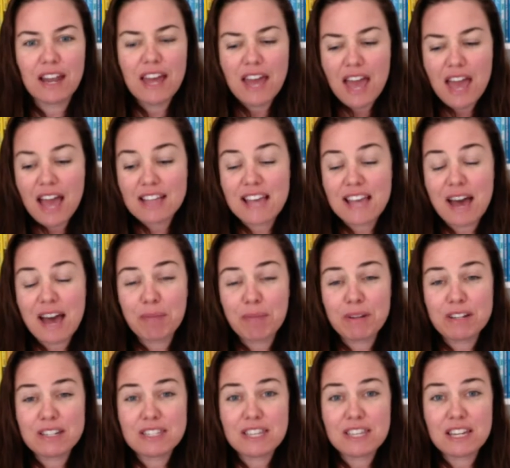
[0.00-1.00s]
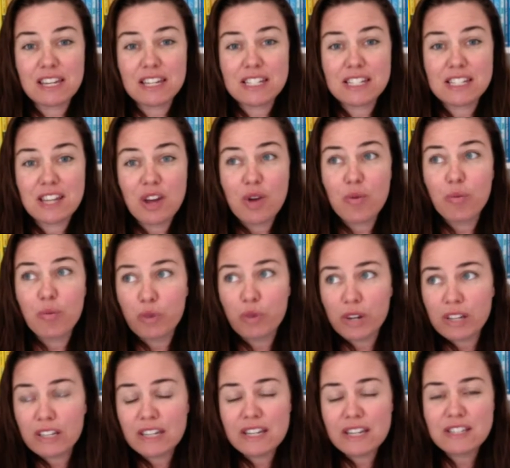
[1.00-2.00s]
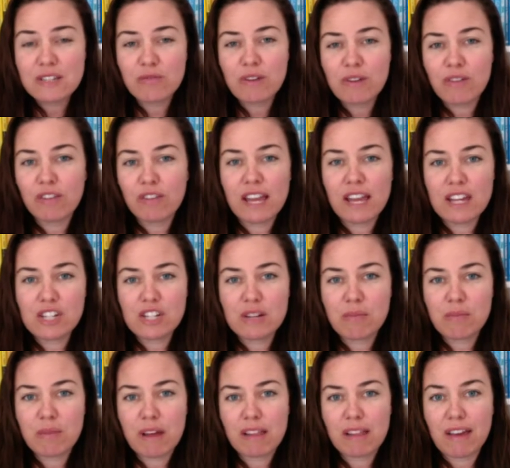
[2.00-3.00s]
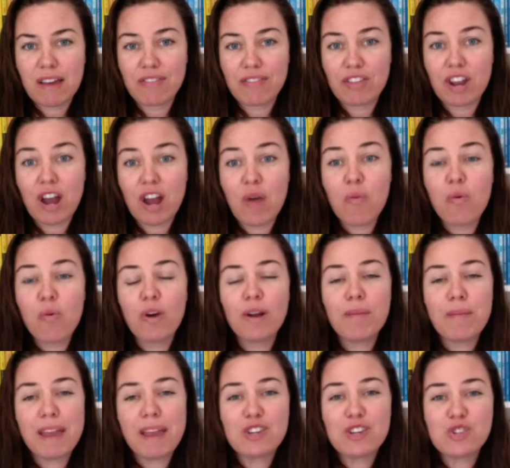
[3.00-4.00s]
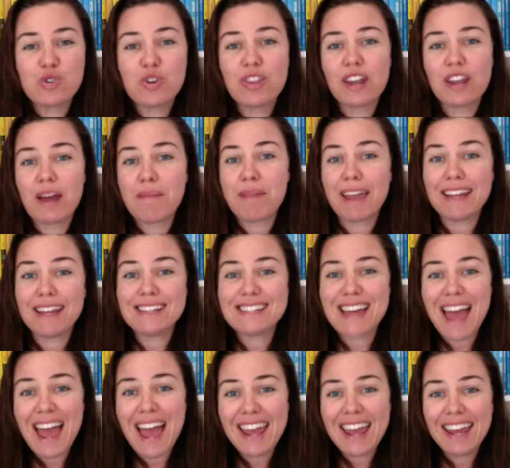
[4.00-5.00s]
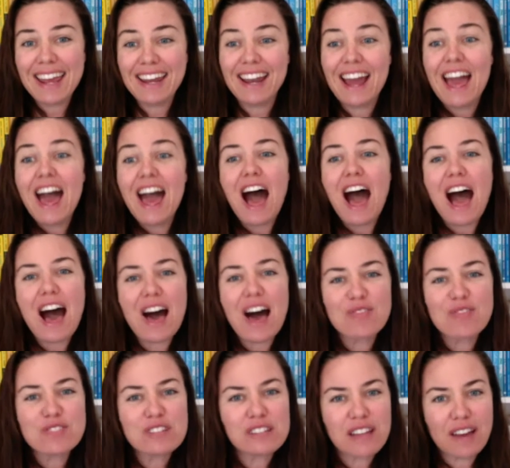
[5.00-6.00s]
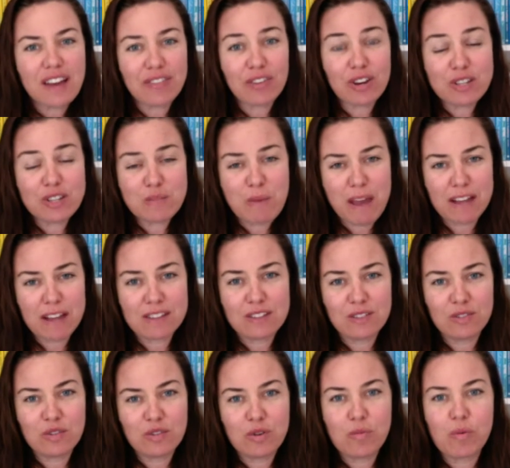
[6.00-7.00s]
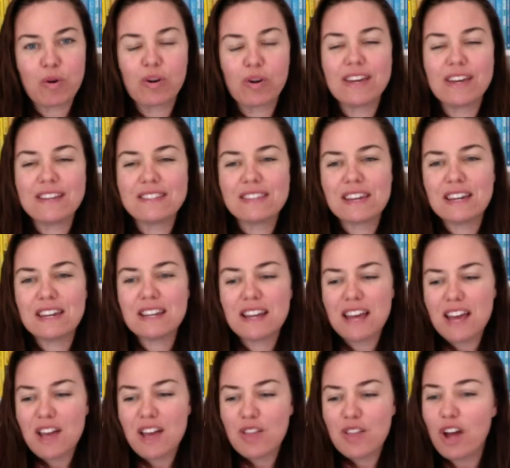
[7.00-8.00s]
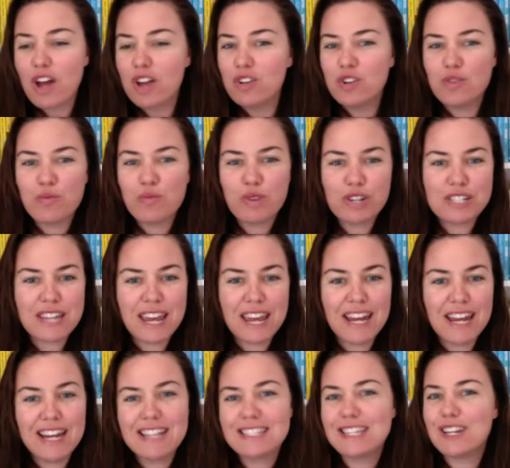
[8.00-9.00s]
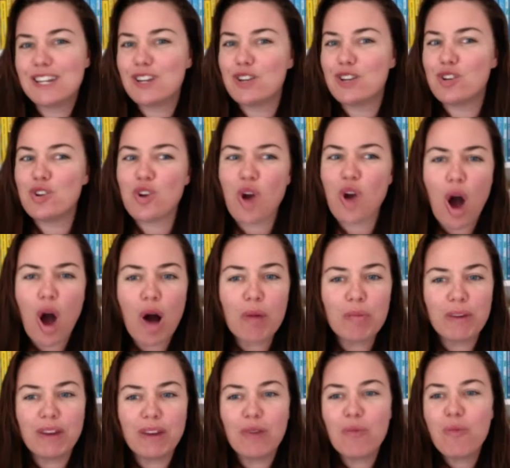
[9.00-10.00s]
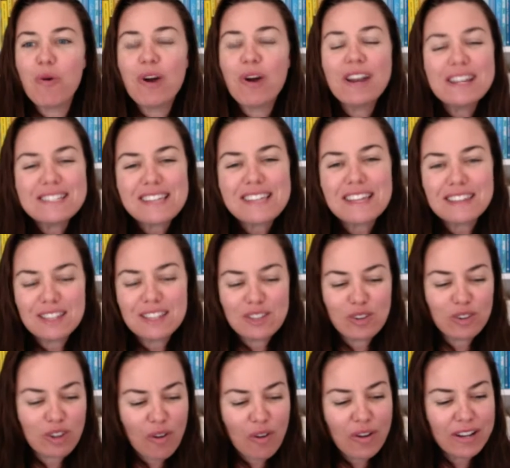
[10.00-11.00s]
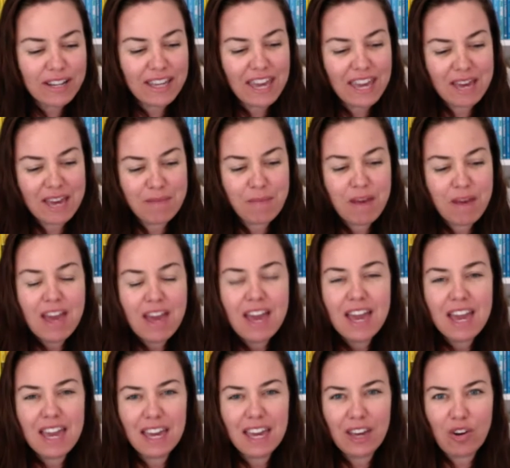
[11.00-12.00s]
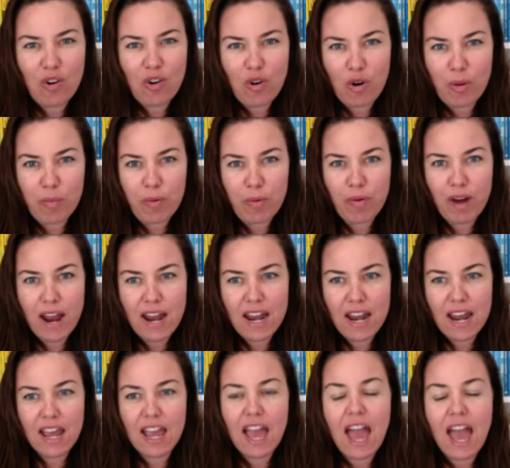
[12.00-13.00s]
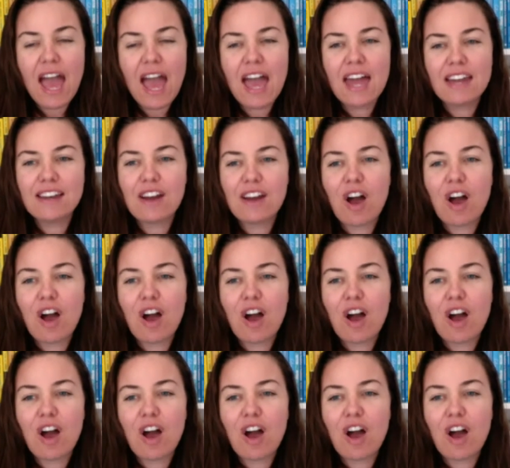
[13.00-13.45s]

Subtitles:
has happened that really is a revelation in my life that I want to make sure that I maintain after life goes back to normal? Is it a new routine? Is it a new hobby? What is it that you're going to keep incorporating? And I